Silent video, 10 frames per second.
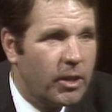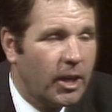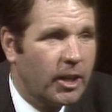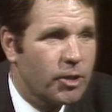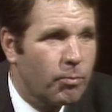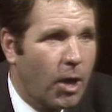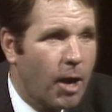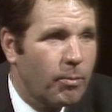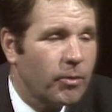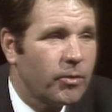think it's
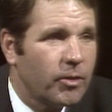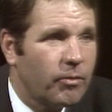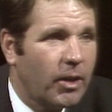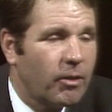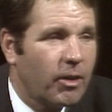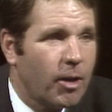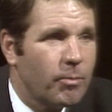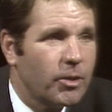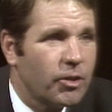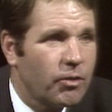proper for the federal
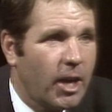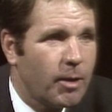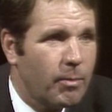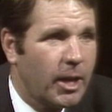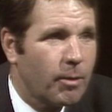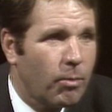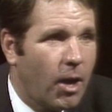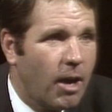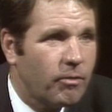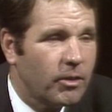government to try to make a
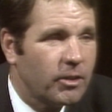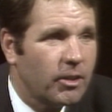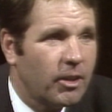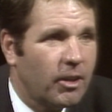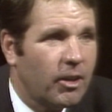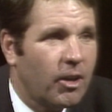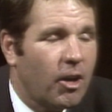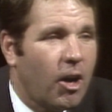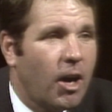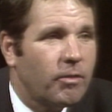profit
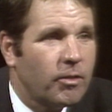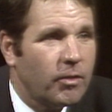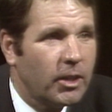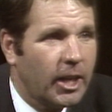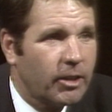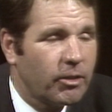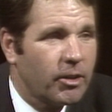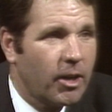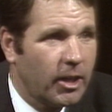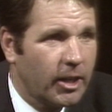off of
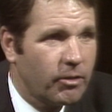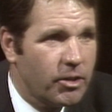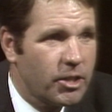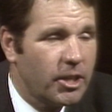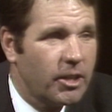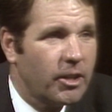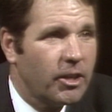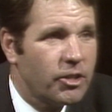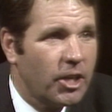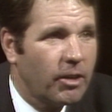electric electricity that
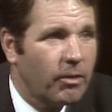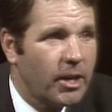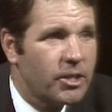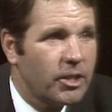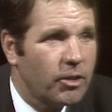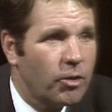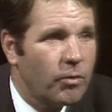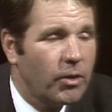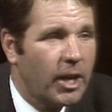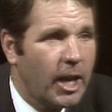it generates in the
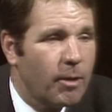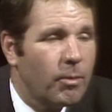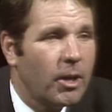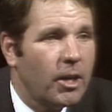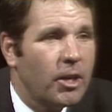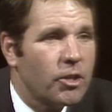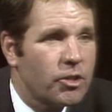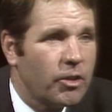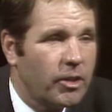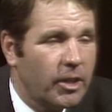Hoover Dam,
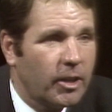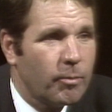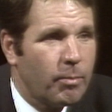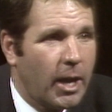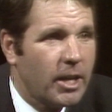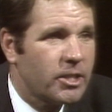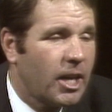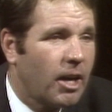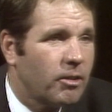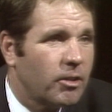so that it can pass
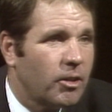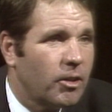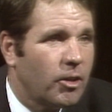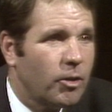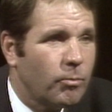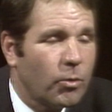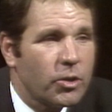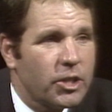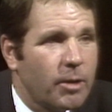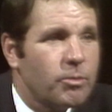out more
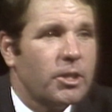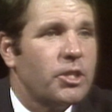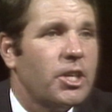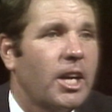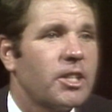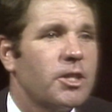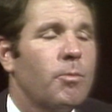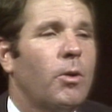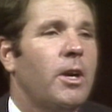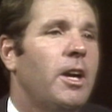subsidy checks
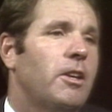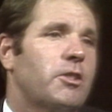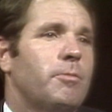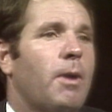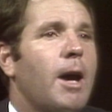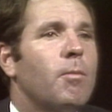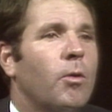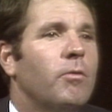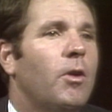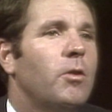somewhere else to buy
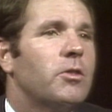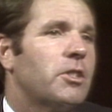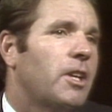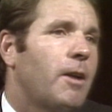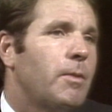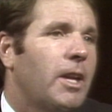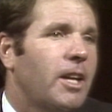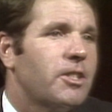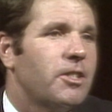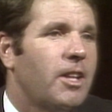more votes. I mean,
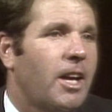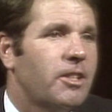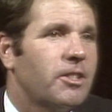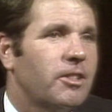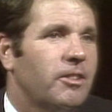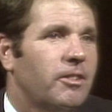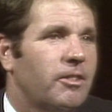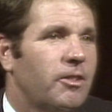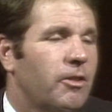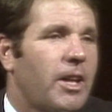that's that's
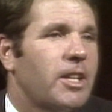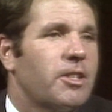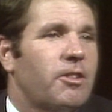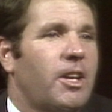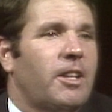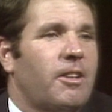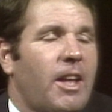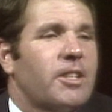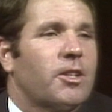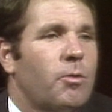you know that's a thing that
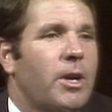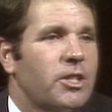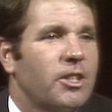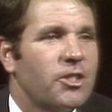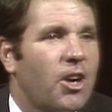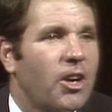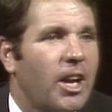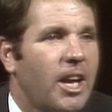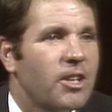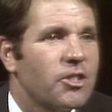that's a question that's hard to
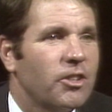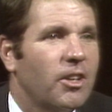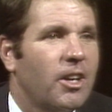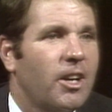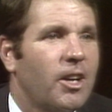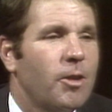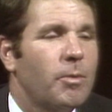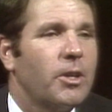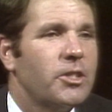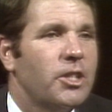answer. Okay,
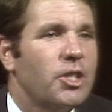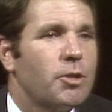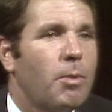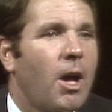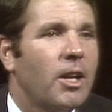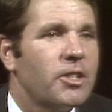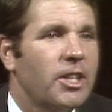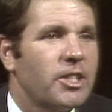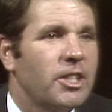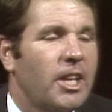because it's so, just
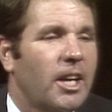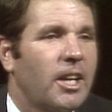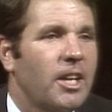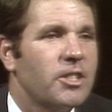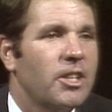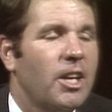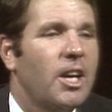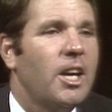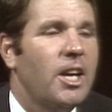politics in that case. Okay, so